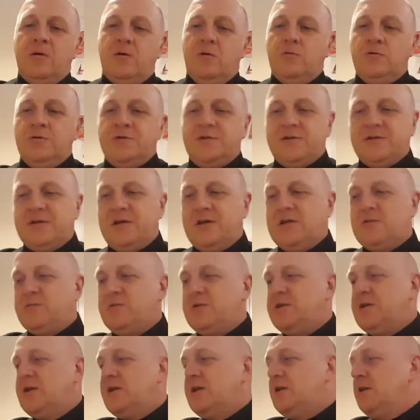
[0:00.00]
I wouldn't say it's
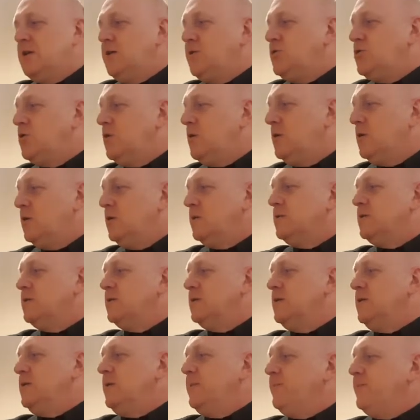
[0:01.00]
particularly
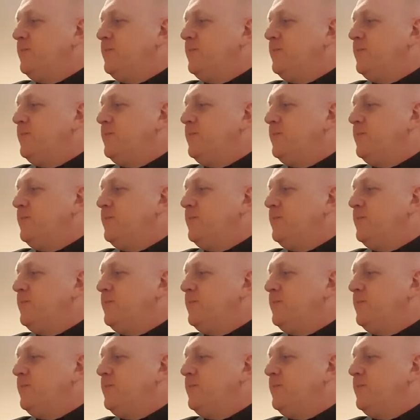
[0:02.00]
chocolatey.